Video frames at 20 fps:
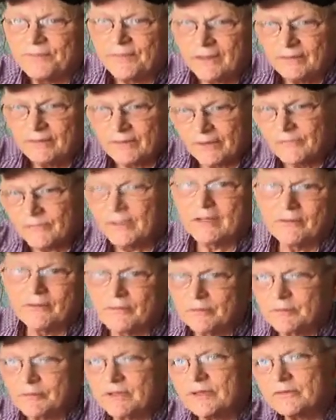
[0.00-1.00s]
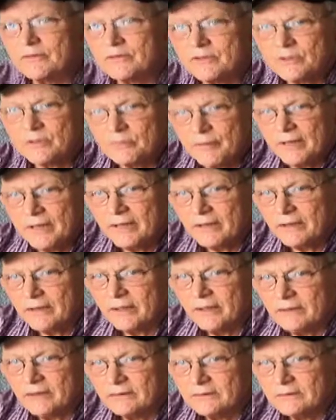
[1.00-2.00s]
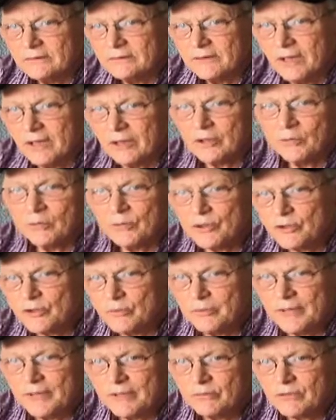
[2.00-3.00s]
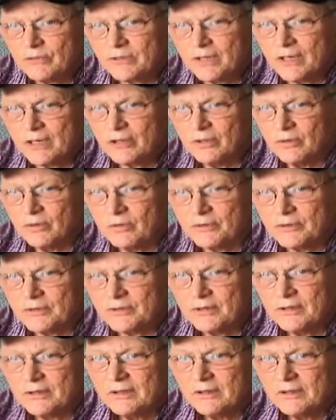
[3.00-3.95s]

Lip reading: They think of themselves as a bank now, a commercial bank with stockholders.